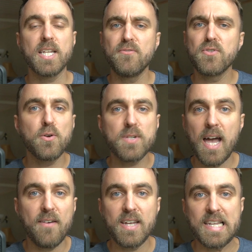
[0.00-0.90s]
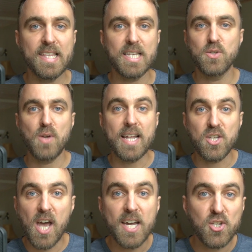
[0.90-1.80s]
and if you don't have anything to
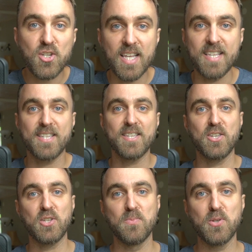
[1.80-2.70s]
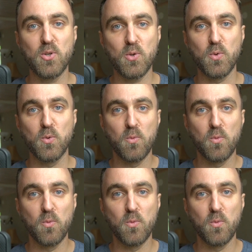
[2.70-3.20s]
attach this system to,